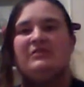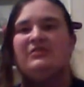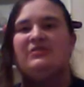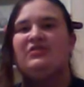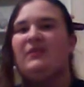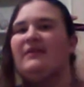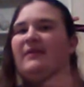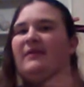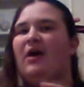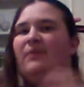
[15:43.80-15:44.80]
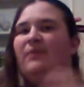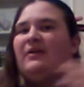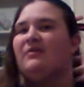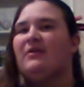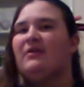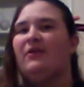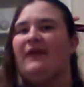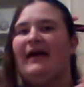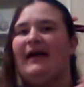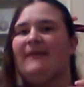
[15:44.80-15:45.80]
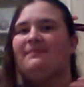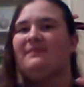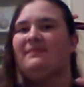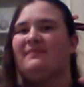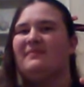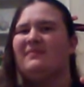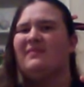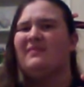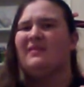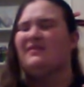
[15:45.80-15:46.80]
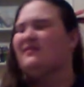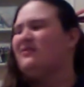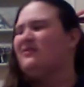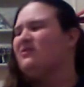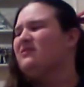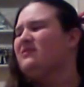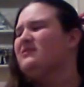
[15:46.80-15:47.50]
she winds up helping them and all that. So